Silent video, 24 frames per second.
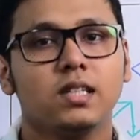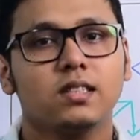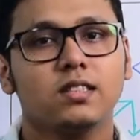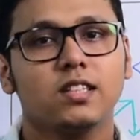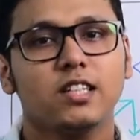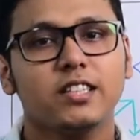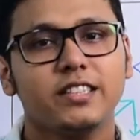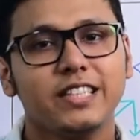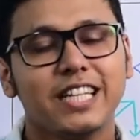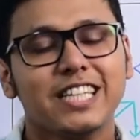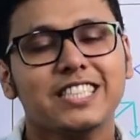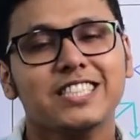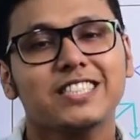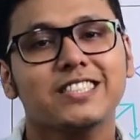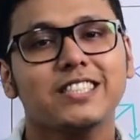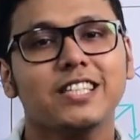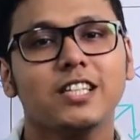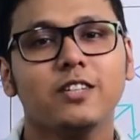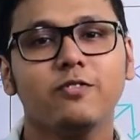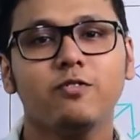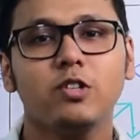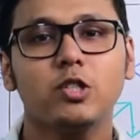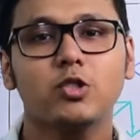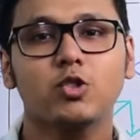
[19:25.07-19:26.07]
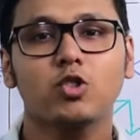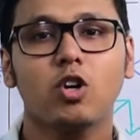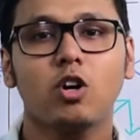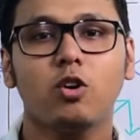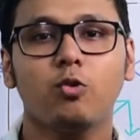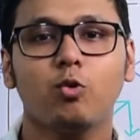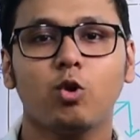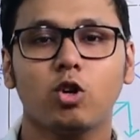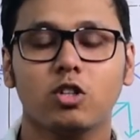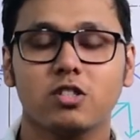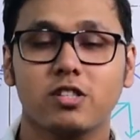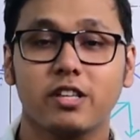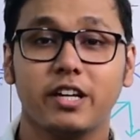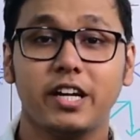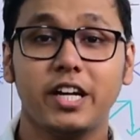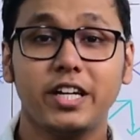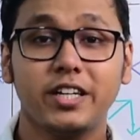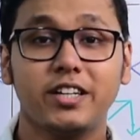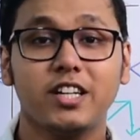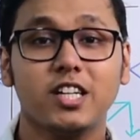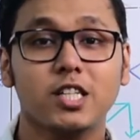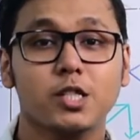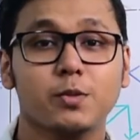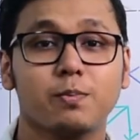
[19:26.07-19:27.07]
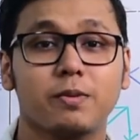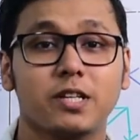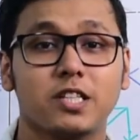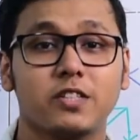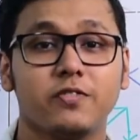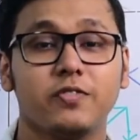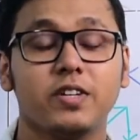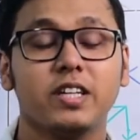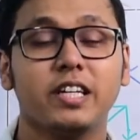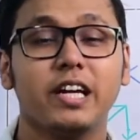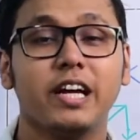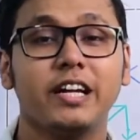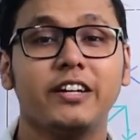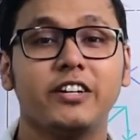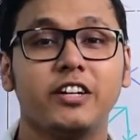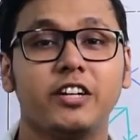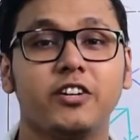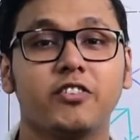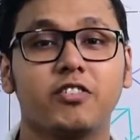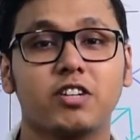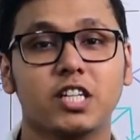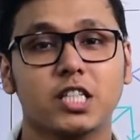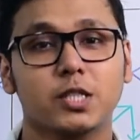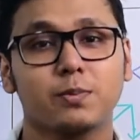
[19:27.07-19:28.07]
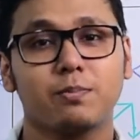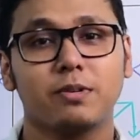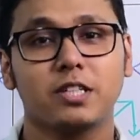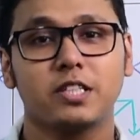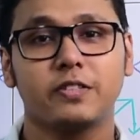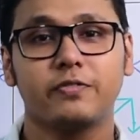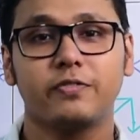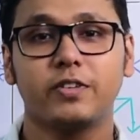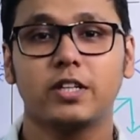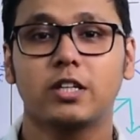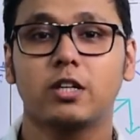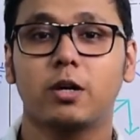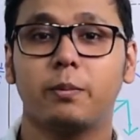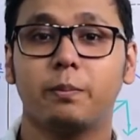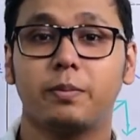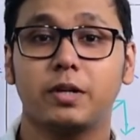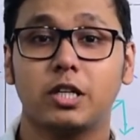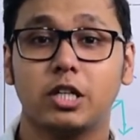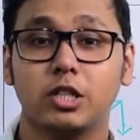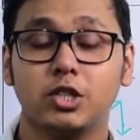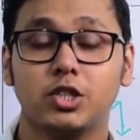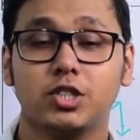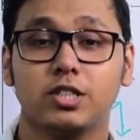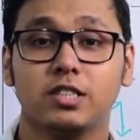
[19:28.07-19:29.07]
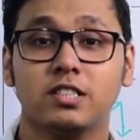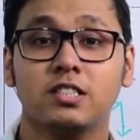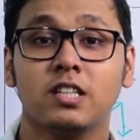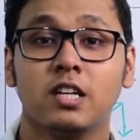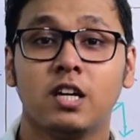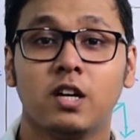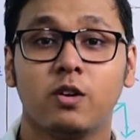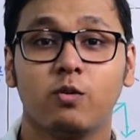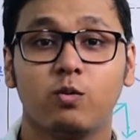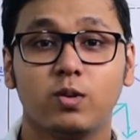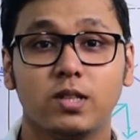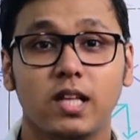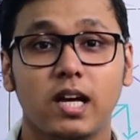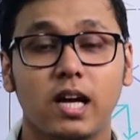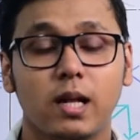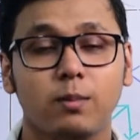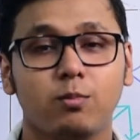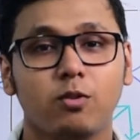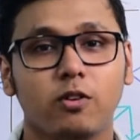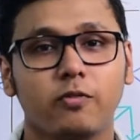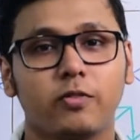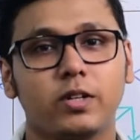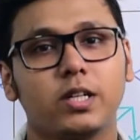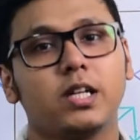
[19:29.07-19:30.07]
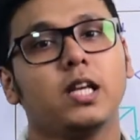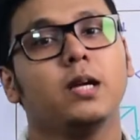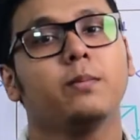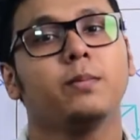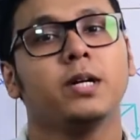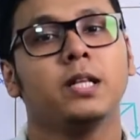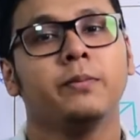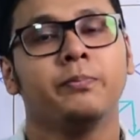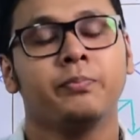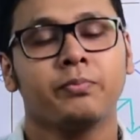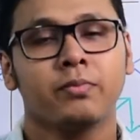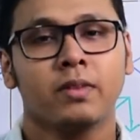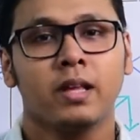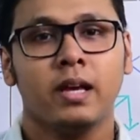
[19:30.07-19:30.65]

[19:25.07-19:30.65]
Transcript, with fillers: The next thing we saw was interspecific and intraspecific competitions with the help of a table,